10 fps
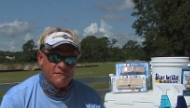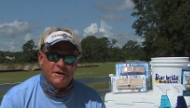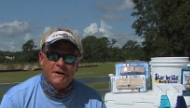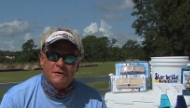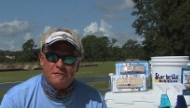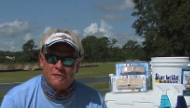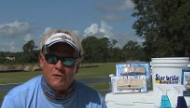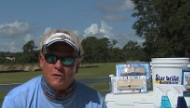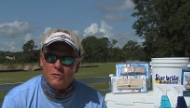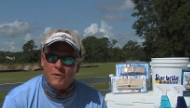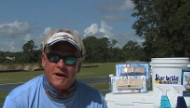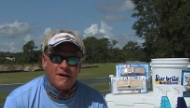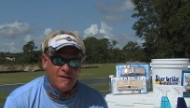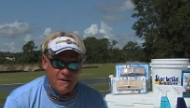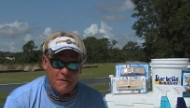living here in Florida, we
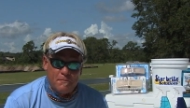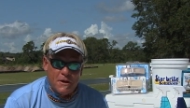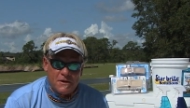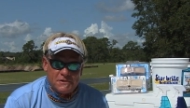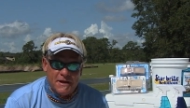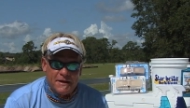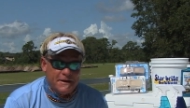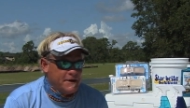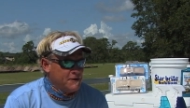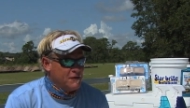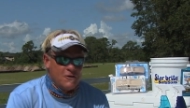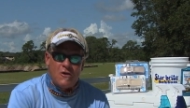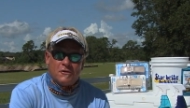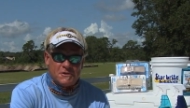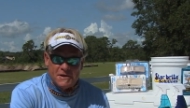got a lot of bugs down here
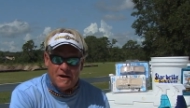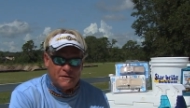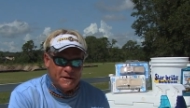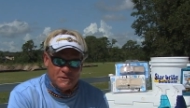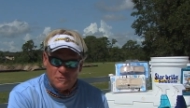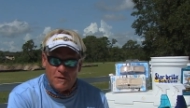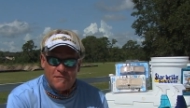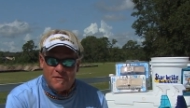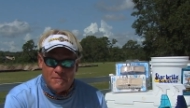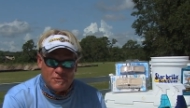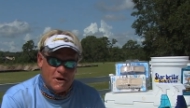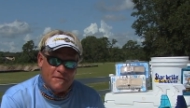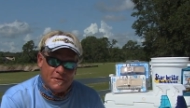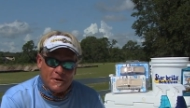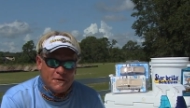along the southeast wherever I'm
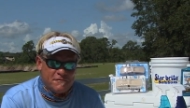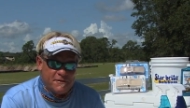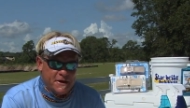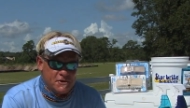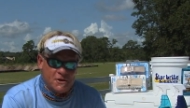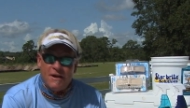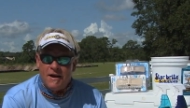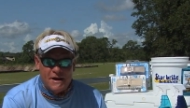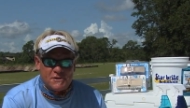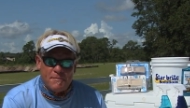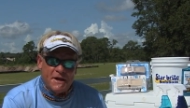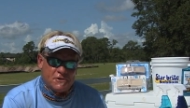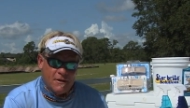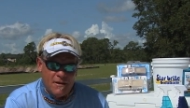driving to go fish. I smash a